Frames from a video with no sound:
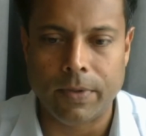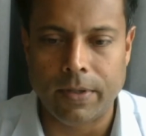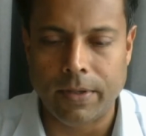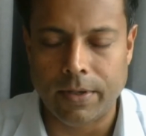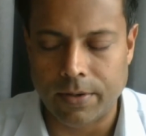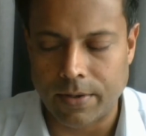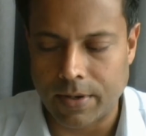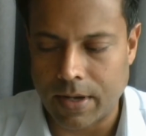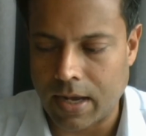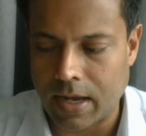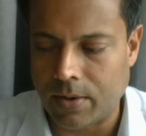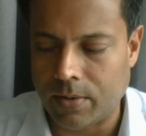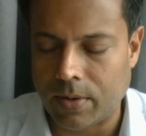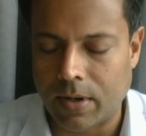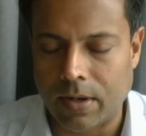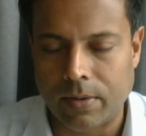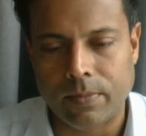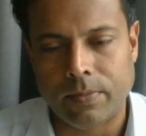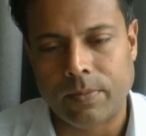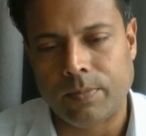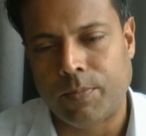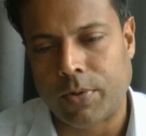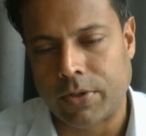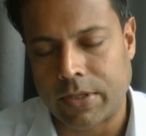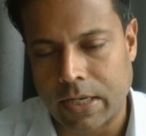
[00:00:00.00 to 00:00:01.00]
you know, how,
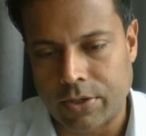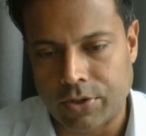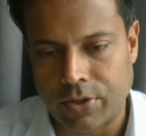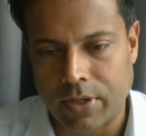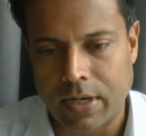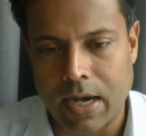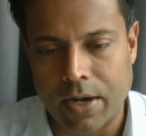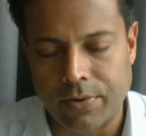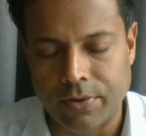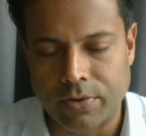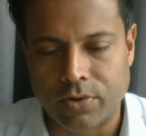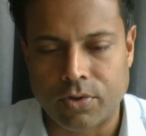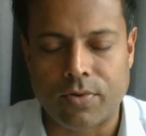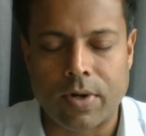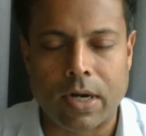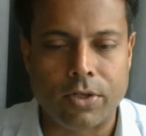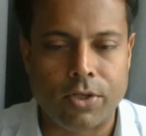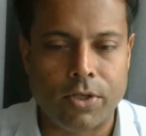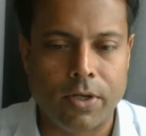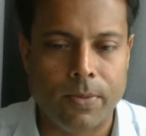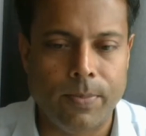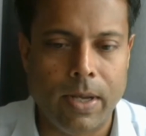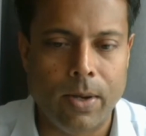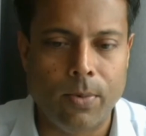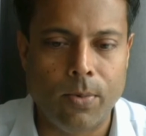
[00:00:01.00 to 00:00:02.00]
potentially how the
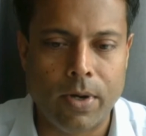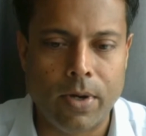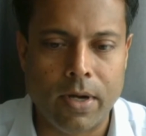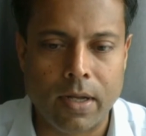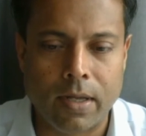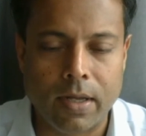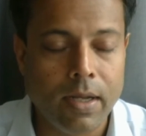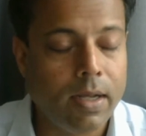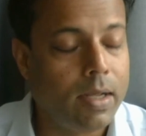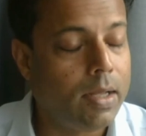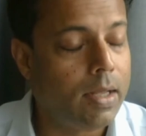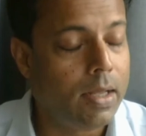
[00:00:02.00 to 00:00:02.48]
structure may work.